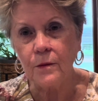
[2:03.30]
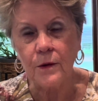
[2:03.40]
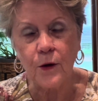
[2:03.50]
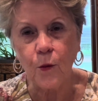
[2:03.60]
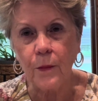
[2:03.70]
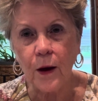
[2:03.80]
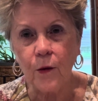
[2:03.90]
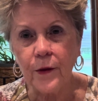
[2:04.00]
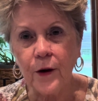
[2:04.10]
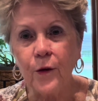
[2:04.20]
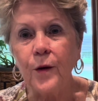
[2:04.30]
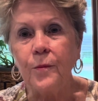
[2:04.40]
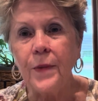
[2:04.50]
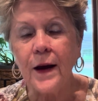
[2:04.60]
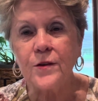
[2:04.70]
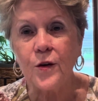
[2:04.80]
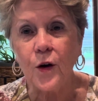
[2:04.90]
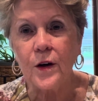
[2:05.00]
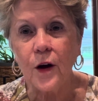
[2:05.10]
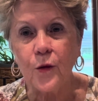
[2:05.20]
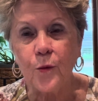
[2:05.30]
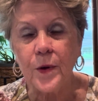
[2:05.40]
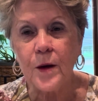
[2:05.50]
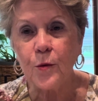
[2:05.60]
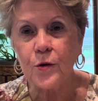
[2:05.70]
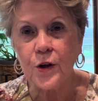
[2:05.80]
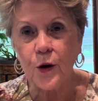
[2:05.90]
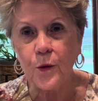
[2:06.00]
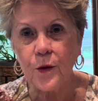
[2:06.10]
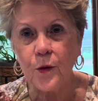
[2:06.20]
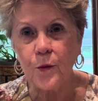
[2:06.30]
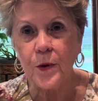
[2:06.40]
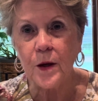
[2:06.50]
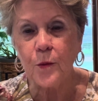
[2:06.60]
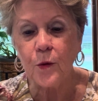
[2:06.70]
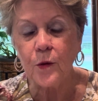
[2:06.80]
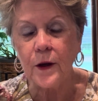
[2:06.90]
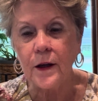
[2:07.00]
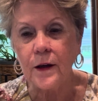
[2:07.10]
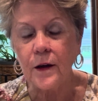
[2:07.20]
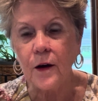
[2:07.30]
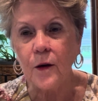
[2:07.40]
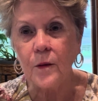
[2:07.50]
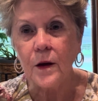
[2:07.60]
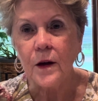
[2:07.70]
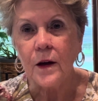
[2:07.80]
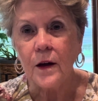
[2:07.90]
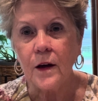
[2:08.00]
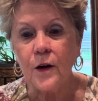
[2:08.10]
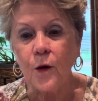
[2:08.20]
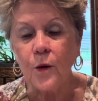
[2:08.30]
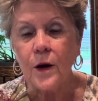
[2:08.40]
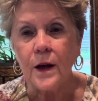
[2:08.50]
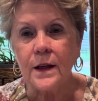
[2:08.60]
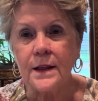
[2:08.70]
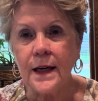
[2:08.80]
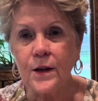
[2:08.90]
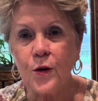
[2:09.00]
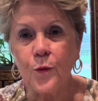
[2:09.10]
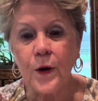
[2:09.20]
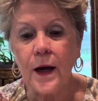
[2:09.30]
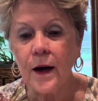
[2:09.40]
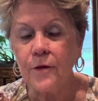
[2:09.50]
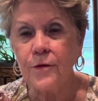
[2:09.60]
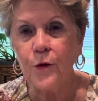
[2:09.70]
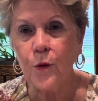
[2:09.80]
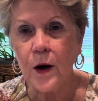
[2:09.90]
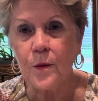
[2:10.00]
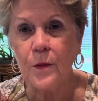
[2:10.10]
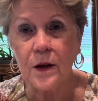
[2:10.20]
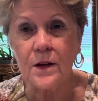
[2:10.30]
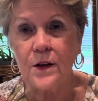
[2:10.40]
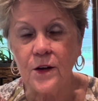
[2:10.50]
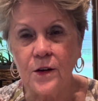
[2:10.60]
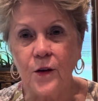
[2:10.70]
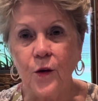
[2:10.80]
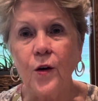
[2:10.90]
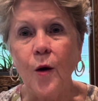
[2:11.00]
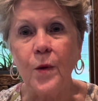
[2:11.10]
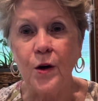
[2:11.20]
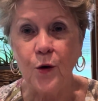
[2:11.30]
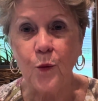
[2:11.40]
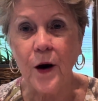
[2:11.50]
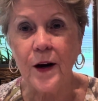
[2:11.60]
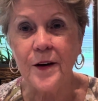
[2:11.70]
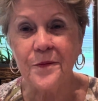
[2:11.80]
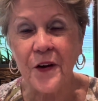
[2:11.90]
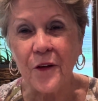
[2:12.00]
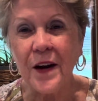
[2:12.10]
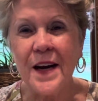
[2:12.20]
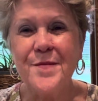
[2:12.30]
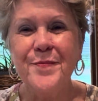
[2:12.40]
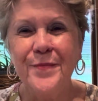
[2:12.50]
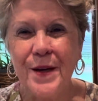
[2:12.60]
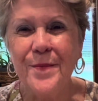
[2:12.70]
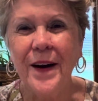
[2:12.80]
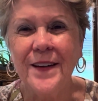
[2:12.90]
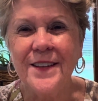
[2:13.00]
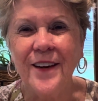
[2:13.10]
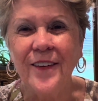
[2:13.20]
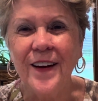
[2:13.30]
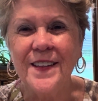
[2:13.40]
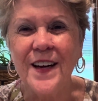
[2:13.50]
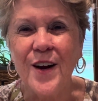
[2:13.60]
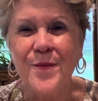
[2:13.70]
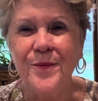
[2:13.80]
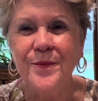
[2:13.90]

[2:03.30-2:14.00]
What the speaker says: little bell there and pass it on to other people, share with other people, and, you know, stay tuned. We have great messages that are coming your way, okay? Be blessed. Till next time.